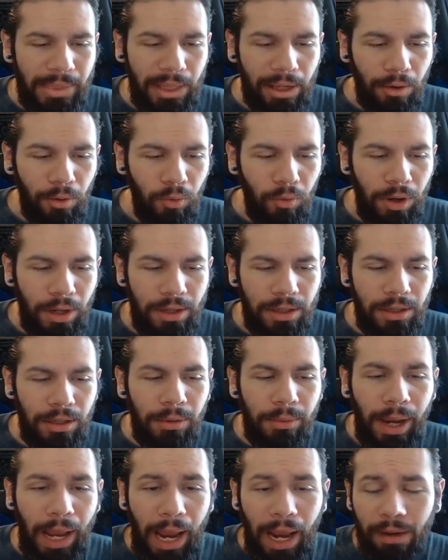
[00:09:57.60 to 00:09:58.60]
what
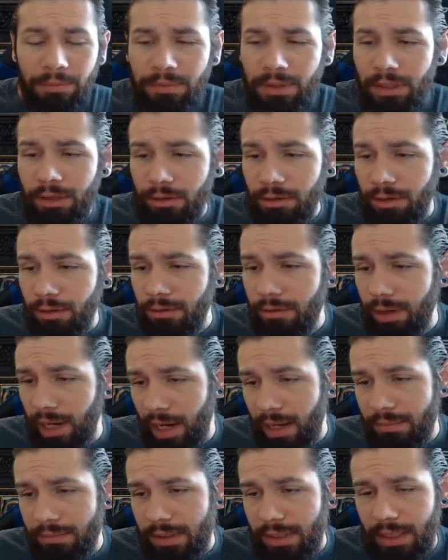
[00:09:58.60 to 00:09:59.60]
you have to do to
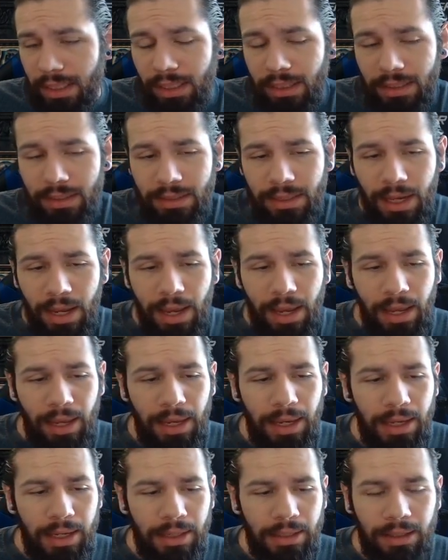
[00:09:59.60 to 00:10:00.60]
craft this
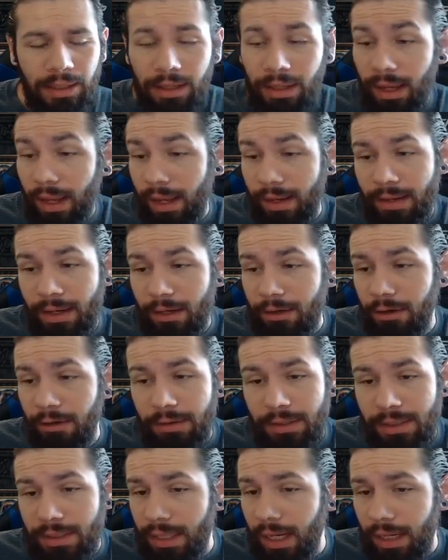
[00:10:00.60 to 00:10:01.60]
and I know
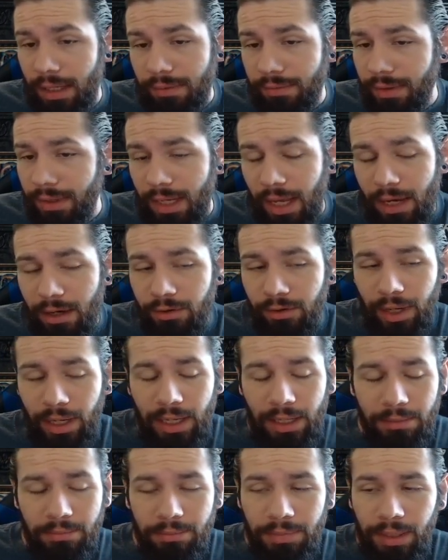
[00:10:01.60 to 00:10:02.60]
it's not even that
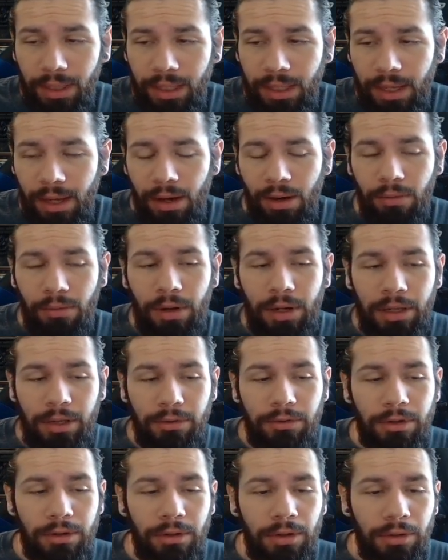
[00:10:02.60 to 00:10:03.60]
great, but what
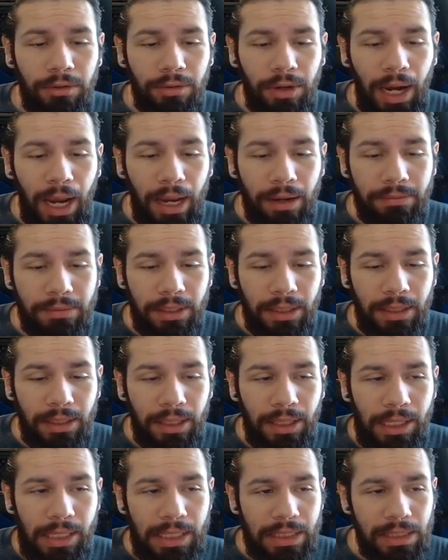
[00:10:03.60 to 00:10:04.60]
you do to craft it
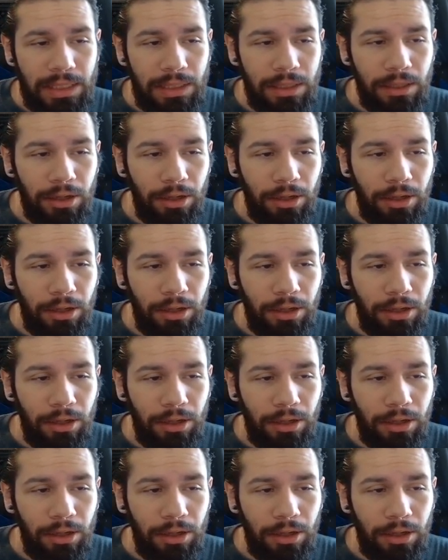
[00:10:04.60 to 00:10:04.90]
is you're